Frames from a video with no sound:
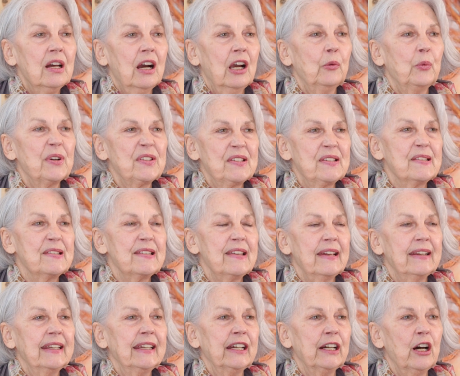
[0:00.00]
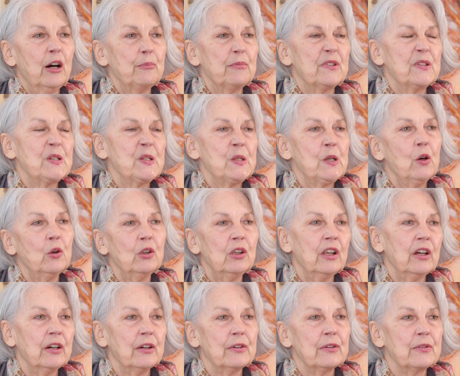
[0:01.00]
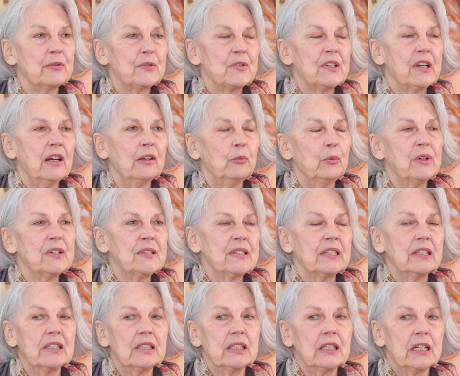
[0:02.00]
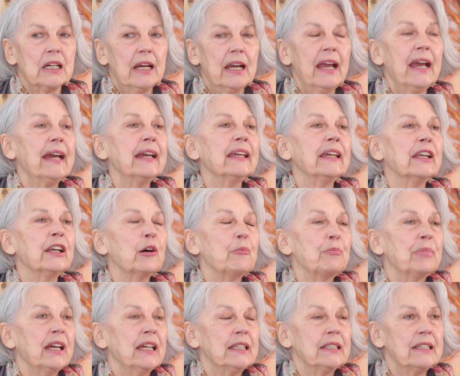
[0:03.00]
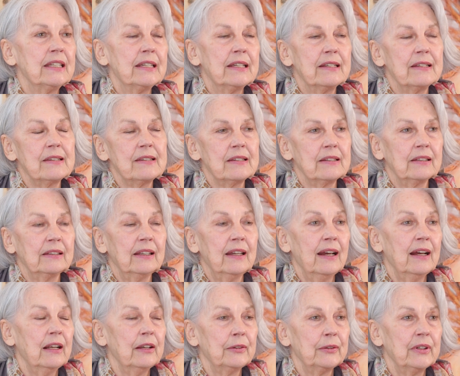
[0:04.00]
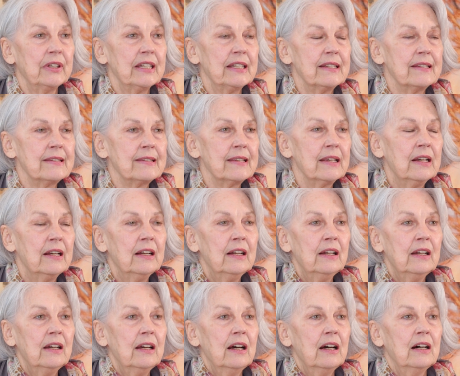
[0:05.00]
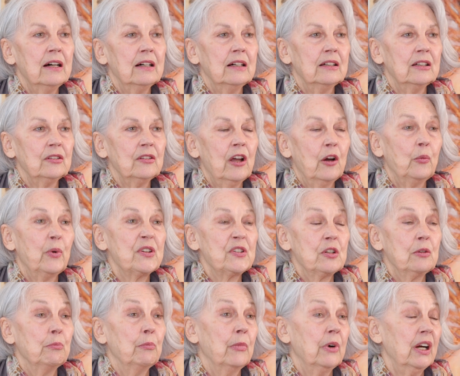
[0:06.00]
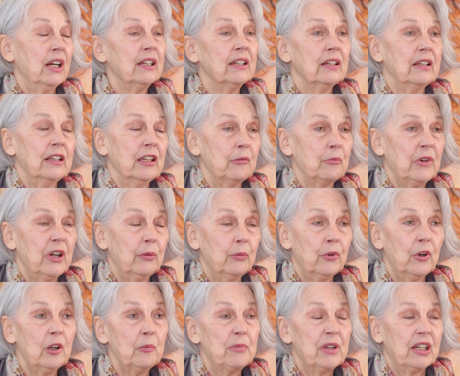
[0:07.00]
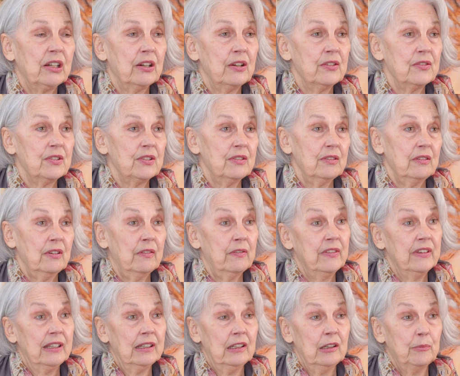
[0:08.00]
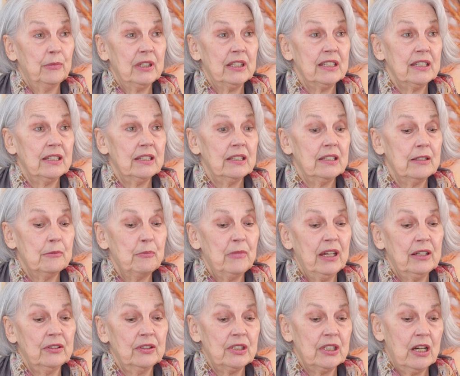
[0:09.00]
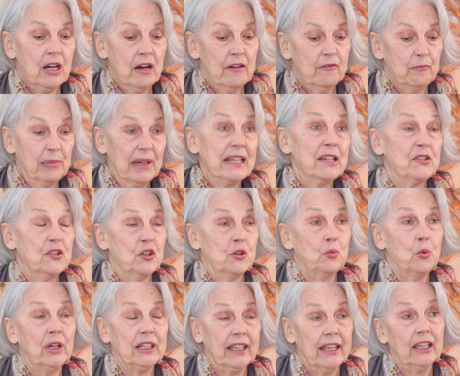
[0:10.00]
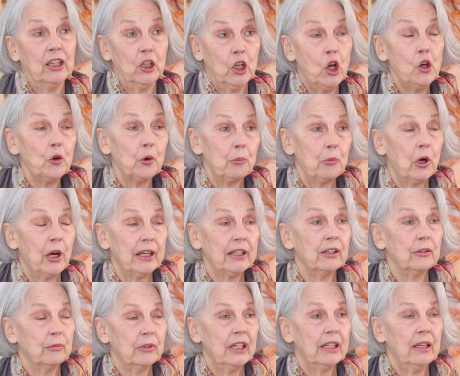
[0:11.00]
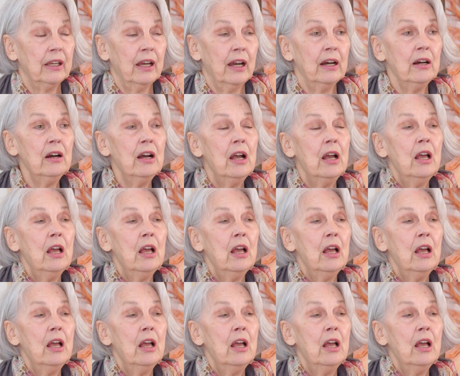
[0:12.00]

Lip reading: I wasn't setting up solos. I wasn't hanging up paintings in galleries. I wasn't marketing my work because of the limited amount of places one can go to market right now.